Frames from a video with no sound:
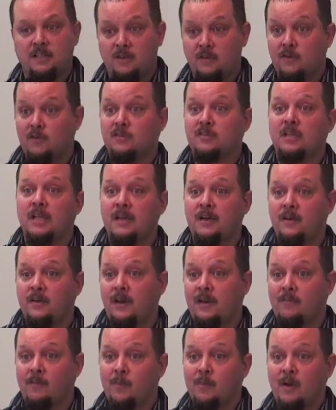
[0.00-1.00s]
the newsletter
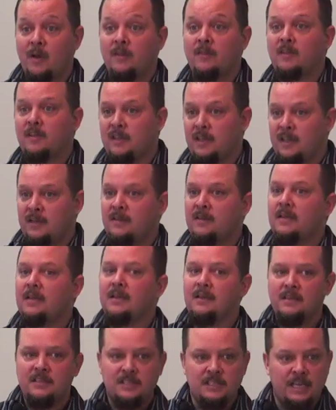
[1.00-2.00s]
every month, and then
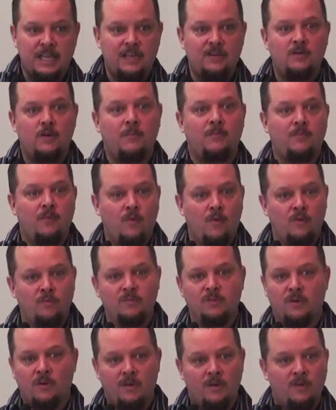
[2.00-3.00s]
ski trip
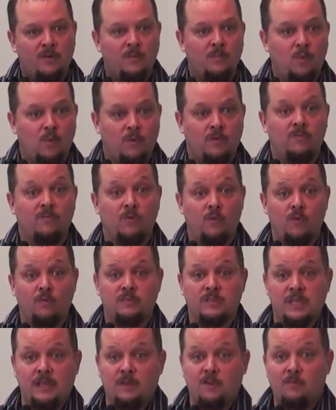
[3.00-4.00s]
forms or other important
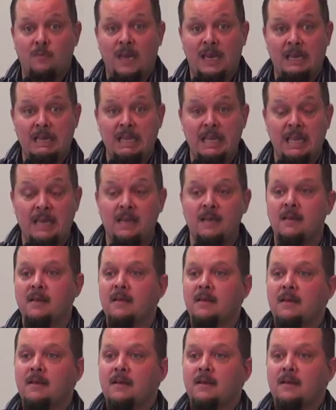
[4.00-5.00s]
forms that you may need.
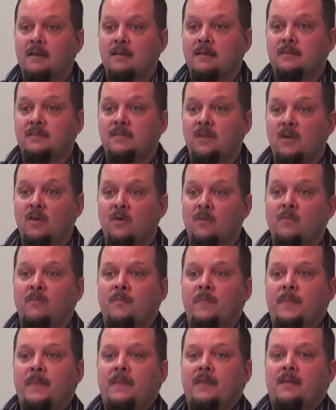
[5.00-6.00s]
So
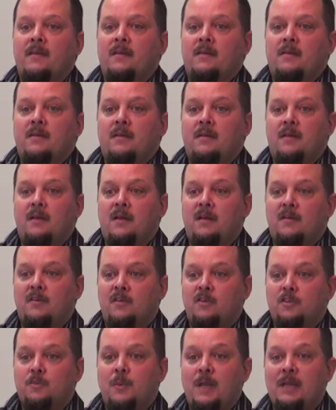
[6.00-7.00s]

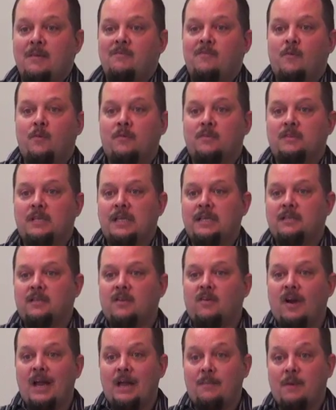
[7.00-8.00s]
your spam folders like to
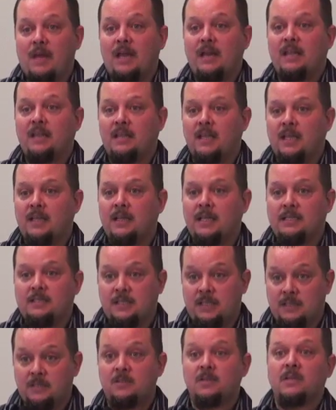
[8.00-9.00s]
grab anything that's
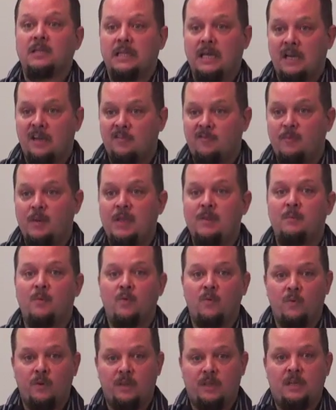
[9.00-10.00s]
sent to a lot of
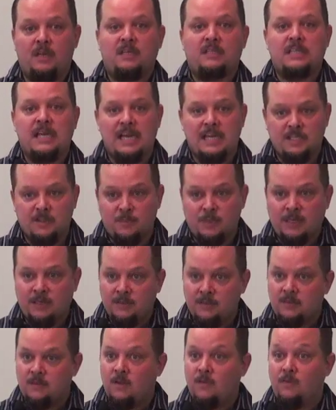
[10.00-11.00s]
people with an
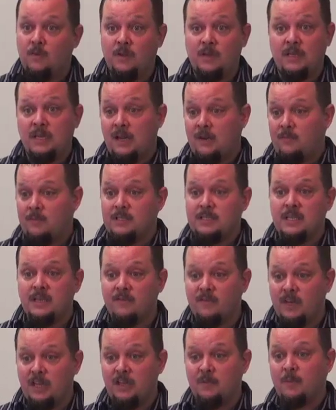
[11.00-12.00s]
attachment. So if you did not
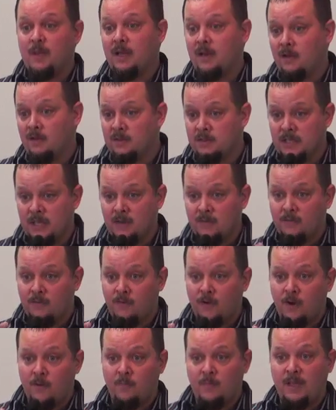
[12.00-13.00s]
receive an email sent
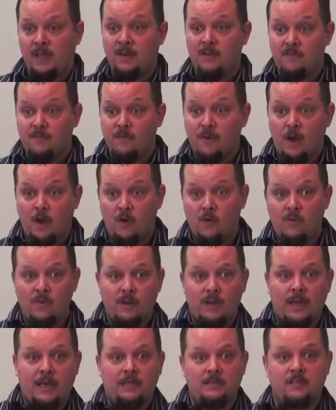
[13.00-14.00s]
from
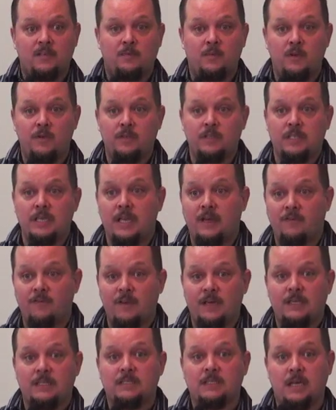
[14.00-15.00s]

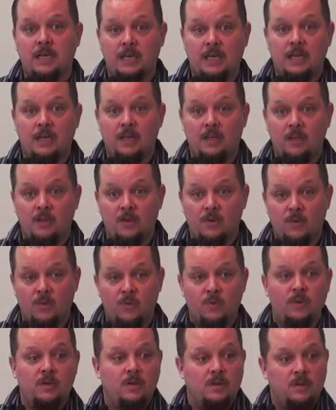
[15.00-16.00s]

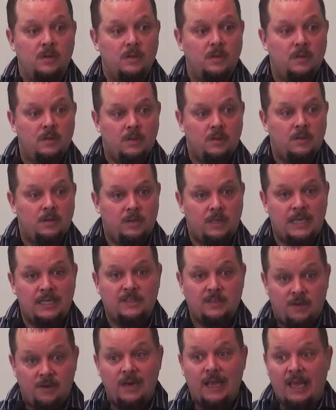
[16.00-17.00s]
info@wcfs.edu
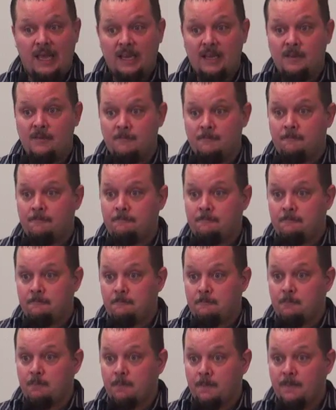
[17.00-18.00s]
yesterday,
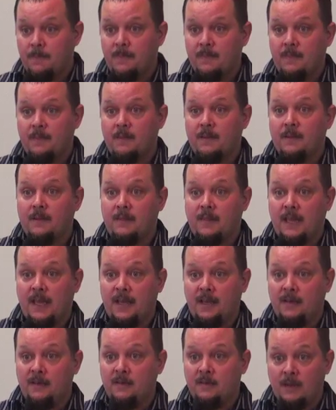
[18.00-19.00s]

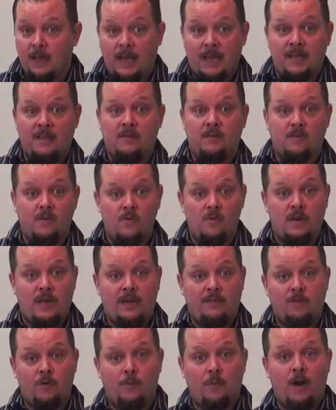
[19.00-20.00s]
then I either don't
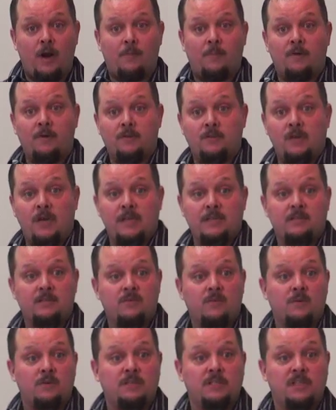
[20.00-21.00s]
have your proper address
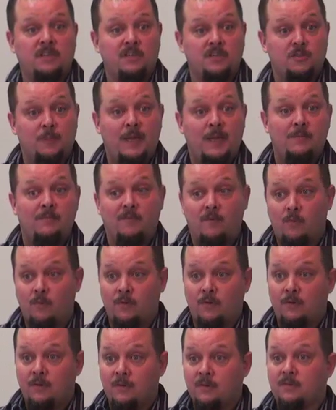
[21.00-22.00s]
or it's in your spam
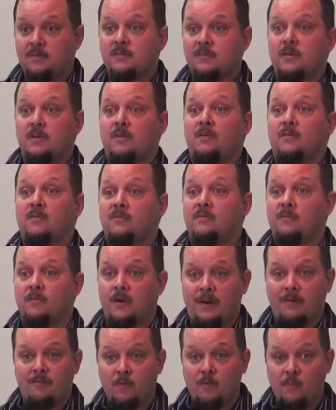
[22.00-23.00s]
folder. So
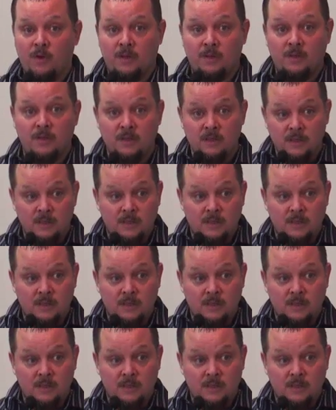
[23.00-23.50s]
for everyone